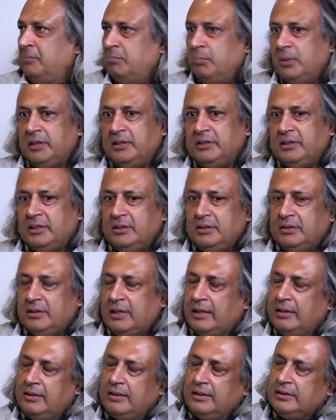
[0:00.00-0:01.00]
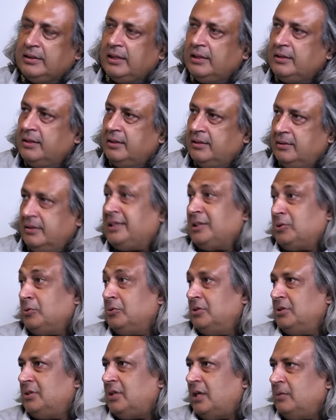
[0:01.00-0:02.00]
But since, and they said that, that's
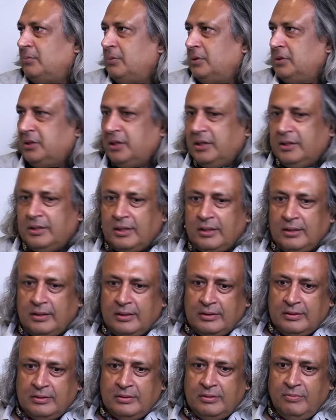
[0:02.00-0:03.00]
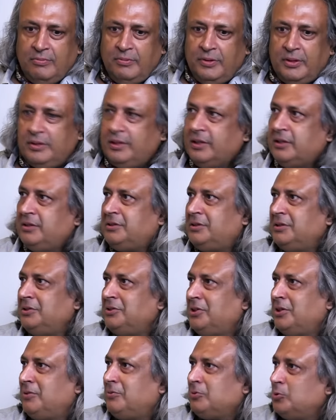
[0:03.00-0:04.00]
what the Taliban say, that, that
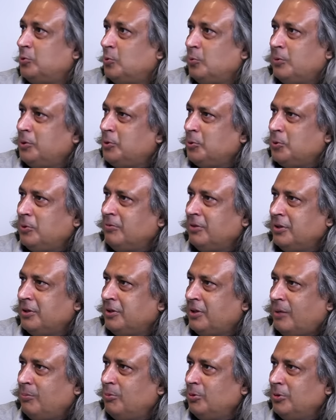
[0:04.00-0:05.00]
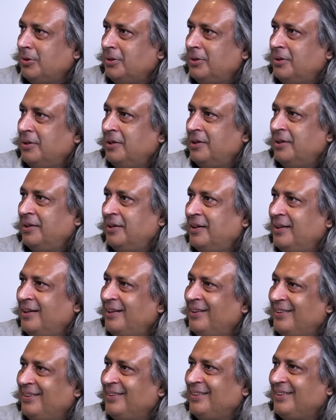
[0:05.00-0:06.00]
since there was no one to govern Kabul, we had to
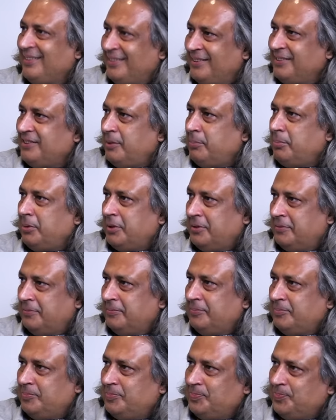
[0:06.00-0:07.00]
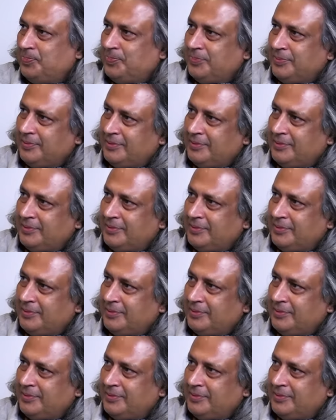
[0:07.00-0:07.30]
step in. Yeah, right.